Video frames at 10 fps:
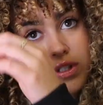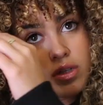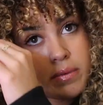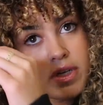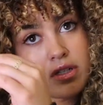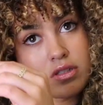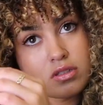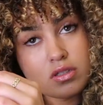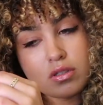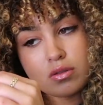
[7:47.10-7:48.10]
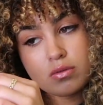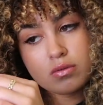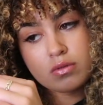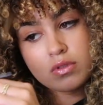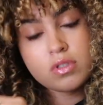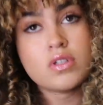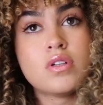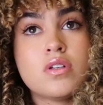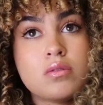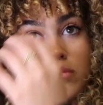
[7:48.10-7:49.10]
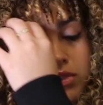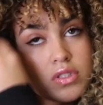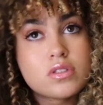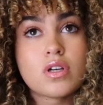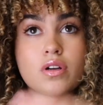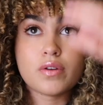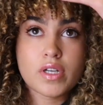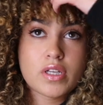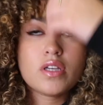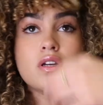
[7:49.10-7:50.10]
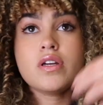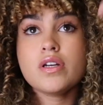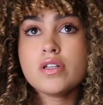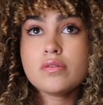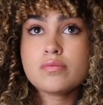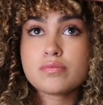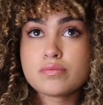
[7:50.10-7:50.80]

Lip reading: a little bit. So just cut right here.